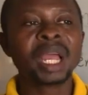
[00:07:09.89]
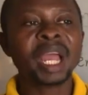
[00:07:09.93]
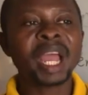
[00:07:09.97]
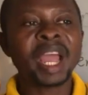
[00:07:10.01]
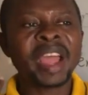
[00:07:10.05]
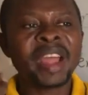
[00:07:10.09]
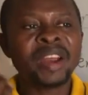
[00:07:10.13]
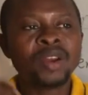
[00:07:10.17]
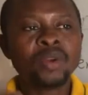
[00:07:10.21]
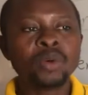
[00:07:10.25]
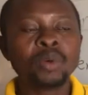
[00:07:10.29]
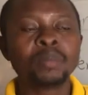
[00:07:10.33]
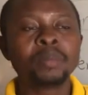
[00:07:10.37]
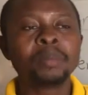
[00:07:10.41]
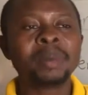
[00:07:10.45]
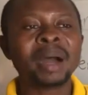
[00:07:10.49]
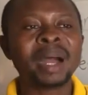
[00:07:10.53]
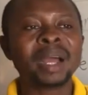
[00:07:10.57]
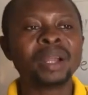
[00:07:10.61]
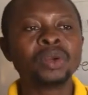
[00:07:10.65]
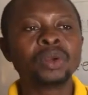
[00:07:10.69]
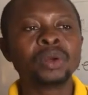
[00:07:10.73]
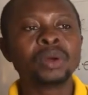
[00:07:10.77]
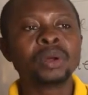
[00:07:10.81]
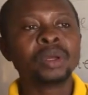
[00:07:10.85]
alone,
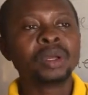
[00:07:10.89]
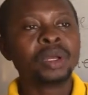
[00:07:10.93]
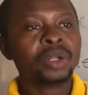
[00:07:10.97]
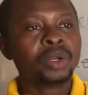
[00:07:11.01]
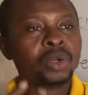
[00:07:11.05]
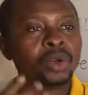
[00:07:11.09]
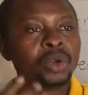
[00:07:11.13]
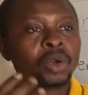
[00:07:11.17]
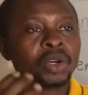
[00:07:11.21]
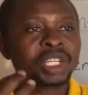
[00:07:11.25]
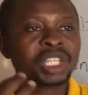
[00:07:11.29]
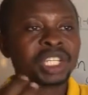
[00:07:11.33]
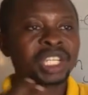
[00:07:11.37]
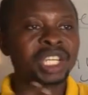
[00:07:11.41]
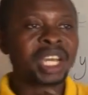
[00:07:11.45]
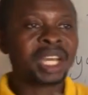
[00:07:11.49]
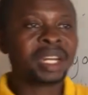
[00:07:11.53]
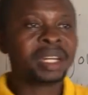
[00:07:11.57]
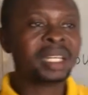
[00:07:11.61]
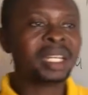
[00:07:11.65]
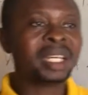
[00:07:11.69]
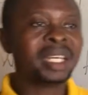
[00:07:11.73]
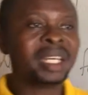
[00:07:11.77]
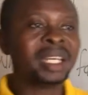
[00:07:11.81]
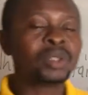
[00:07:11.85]
but not
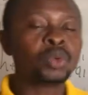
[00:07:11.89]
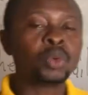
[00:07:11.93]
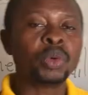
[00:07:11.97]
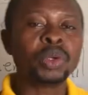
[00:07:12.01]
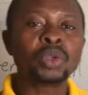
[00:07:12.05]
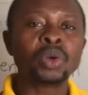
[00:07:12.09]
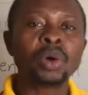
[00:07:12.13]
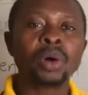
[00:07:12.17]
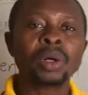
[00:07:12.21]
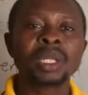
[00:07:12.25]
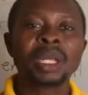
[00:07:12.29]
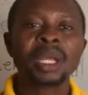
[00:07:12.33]
sharing it with